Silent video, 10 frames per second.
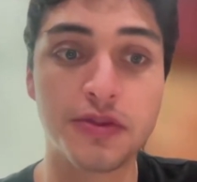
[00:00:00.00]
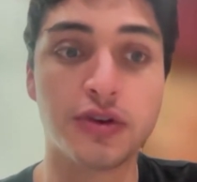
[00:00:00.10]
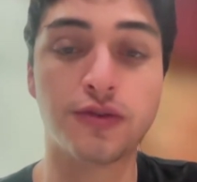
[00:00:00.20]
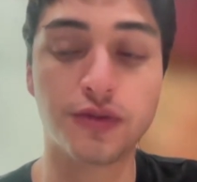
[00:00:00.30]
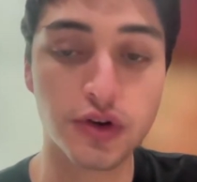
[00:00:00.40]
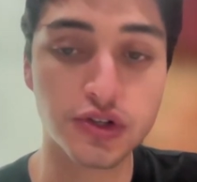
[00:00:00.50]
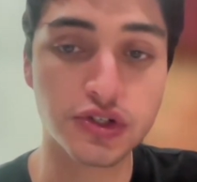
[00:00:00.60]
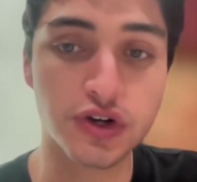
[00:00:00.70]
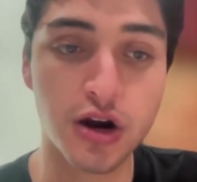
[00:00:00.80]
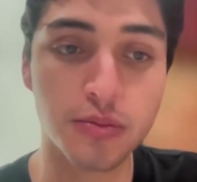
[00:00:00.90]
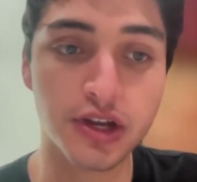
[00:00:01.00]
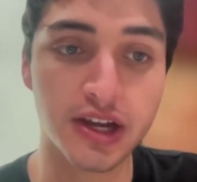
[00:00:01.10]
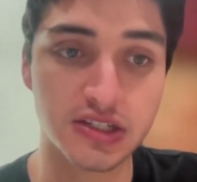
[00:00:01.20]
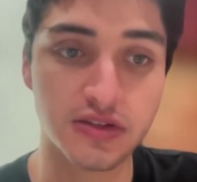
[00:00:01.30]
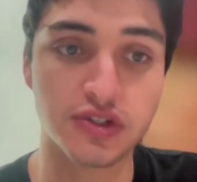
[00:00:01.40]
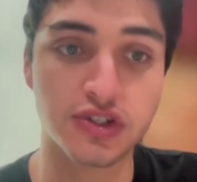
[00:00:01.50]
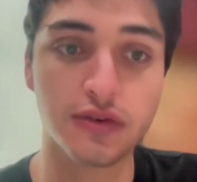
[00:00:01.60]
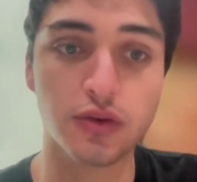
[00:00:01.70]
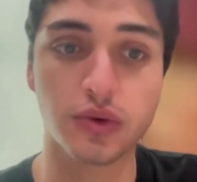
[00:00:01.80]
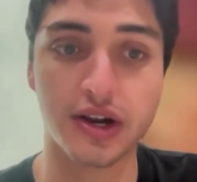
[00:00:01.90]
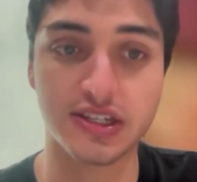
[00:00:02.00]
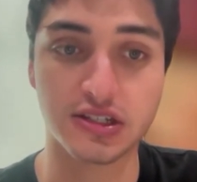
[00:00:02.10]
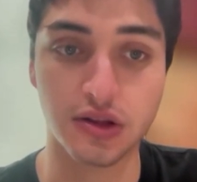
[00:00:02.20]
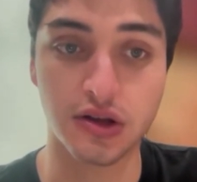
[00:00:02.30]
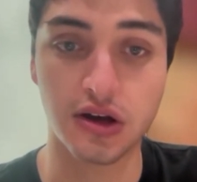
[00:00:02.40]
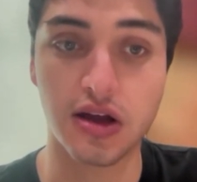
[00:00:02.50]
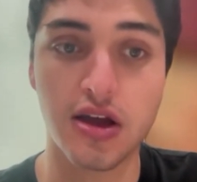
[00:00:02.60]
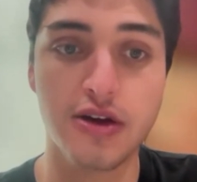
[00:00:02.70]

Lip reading: the first comprehensive civil rights law